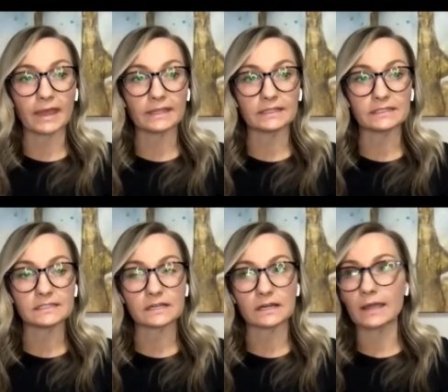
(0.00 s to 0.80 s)

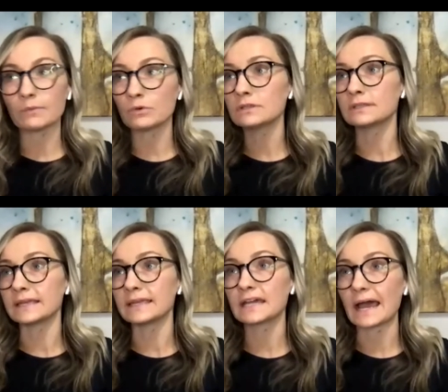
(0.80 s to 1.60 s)
And I will
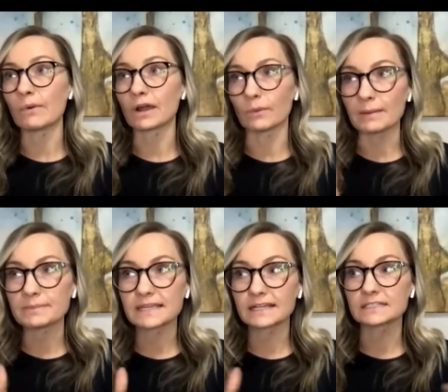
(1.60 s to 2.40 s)
link our
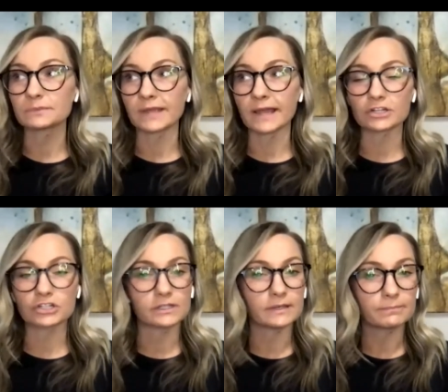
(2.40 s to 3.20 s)
website because we
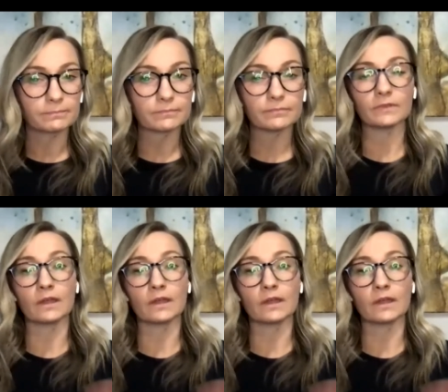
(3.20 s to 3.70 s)
actually